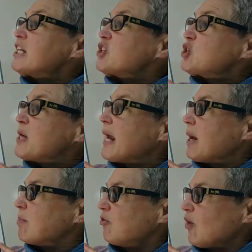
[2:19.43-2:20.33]

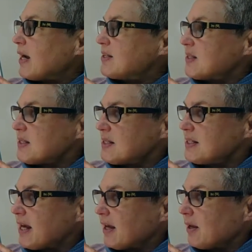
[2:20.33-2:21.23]
Sam finds a
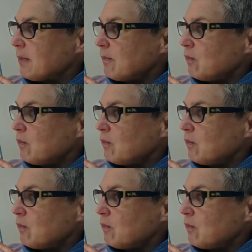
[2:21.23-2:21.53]
stick.